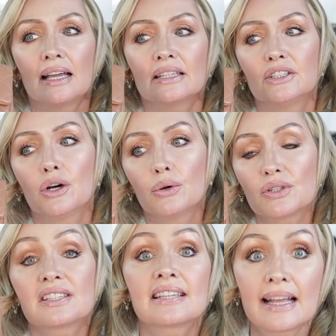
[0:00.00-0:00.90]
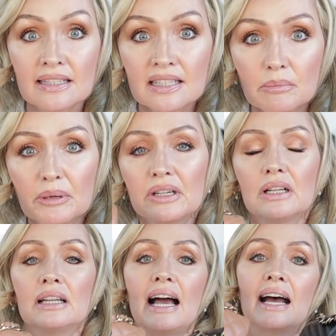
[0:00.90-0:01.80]
you know,
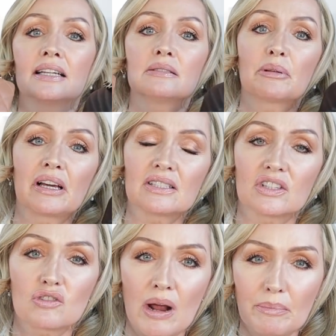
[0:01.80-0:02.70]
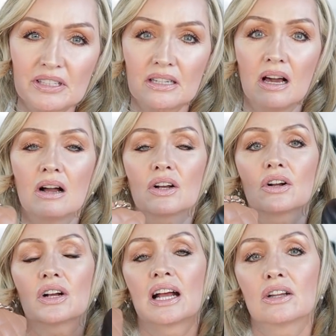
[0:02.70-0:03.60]
sensible, and because the strap is
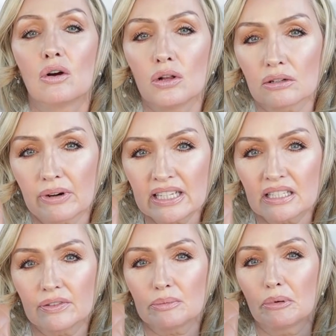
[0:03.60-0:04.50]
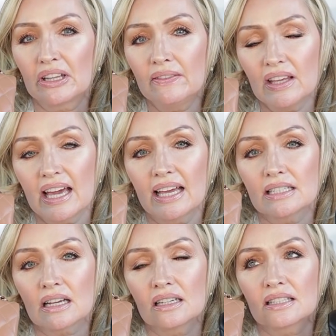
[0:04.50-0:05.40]
longer and all the rest of it. But in the
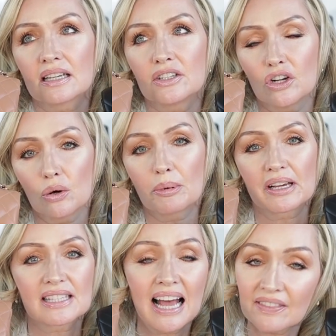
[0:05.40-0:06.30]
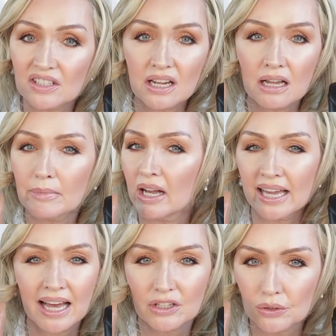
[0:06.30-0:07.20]
end I said no, because at the time I
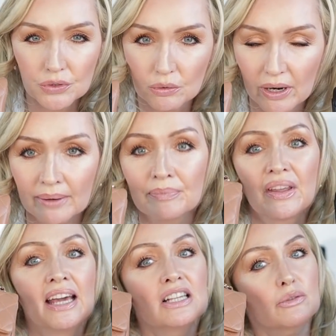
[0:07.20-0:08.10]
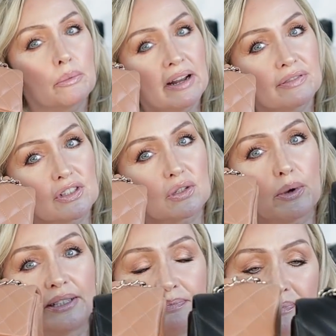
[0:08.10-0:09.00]
had no square. So we went for the
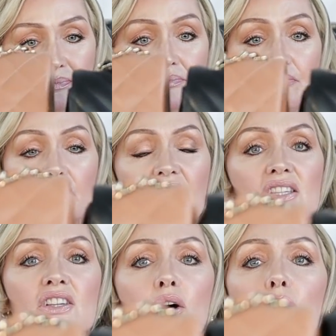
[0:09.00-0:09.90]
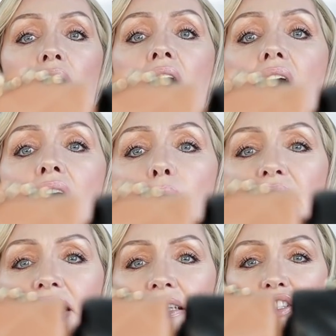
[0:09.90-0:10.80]
square. So I will
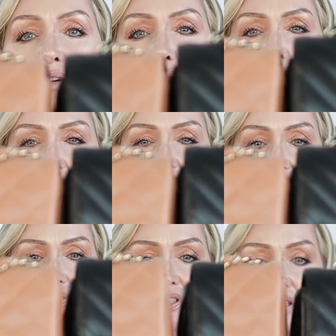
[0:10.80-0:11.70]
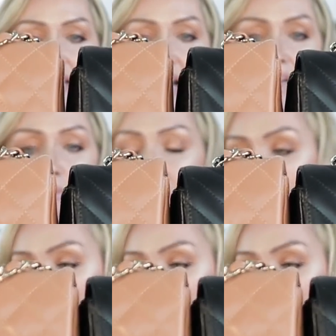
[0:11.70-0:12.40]
get into all the differences and my